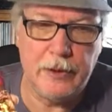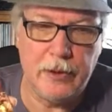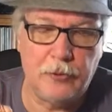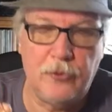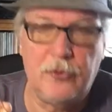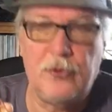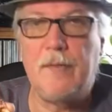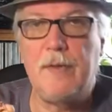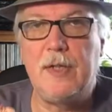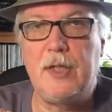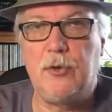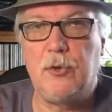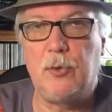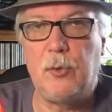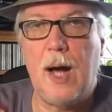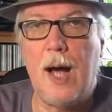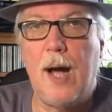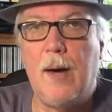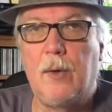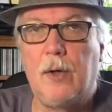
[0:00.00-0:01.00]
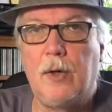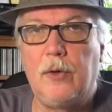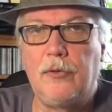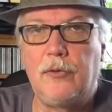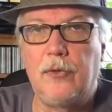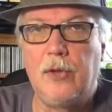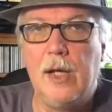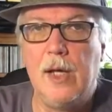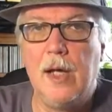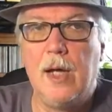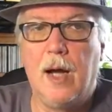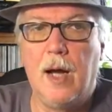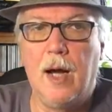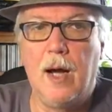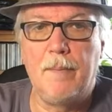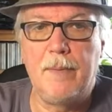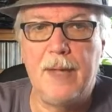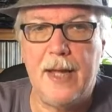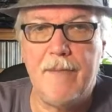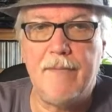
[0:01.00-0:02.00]
72 hours.
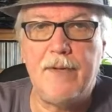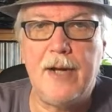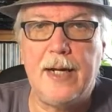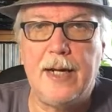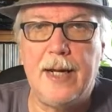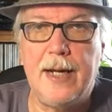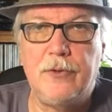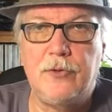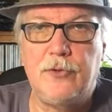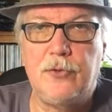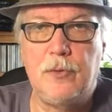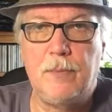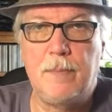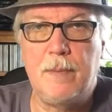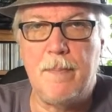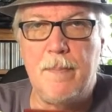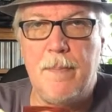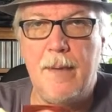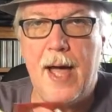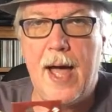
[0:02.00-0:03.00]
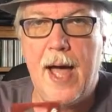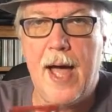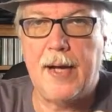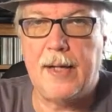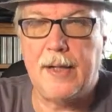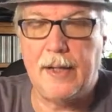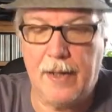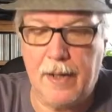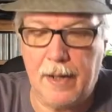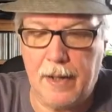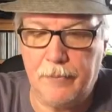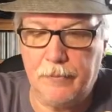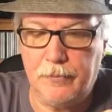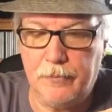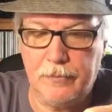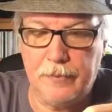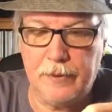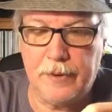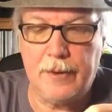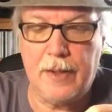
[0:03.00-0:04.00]
They have not answered me back, and
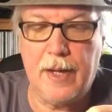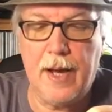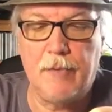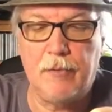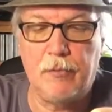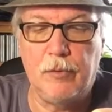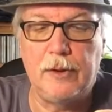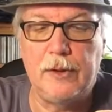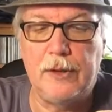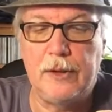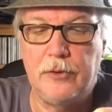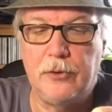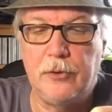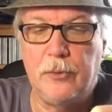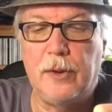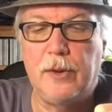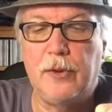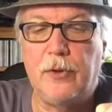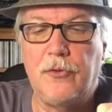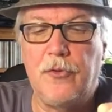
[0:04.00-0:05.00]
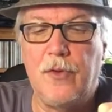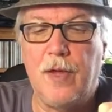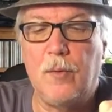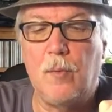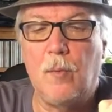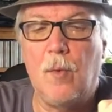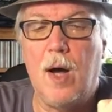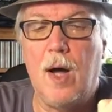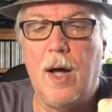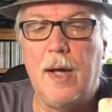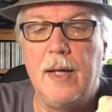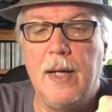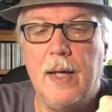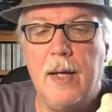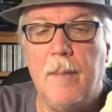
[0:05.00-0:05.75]
I really do understand why.